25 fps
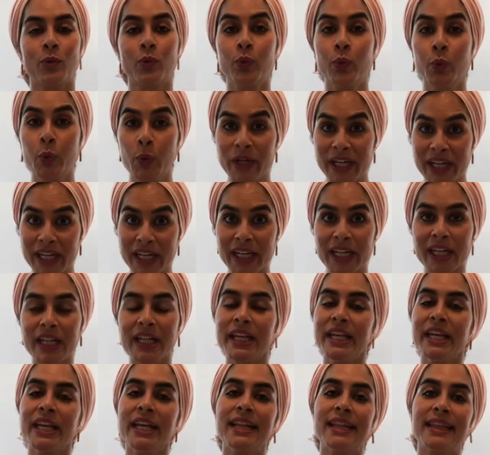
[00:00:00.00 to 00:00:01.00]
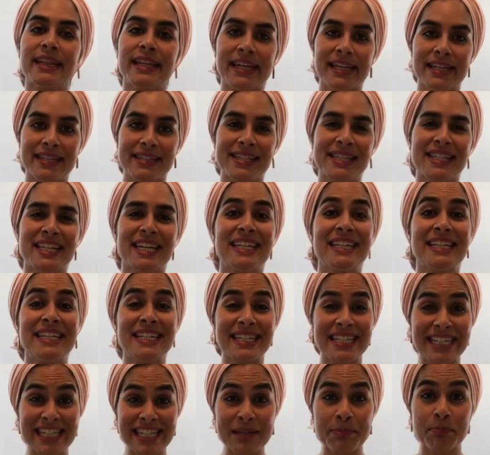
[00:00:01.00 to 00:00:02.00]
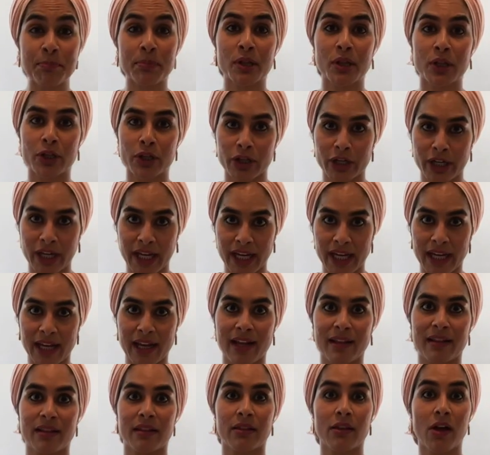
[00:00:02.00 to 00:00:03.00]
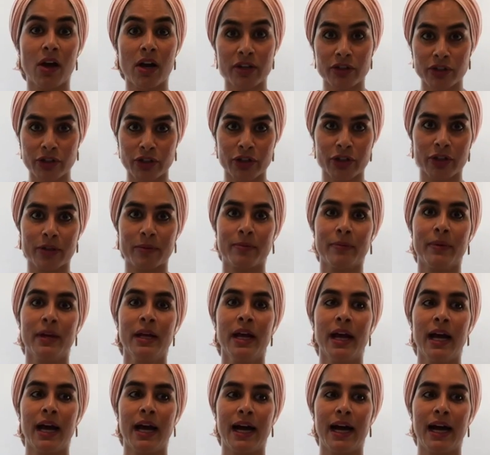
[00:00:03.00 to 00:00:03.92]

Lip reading: really leads to deep learning and long-term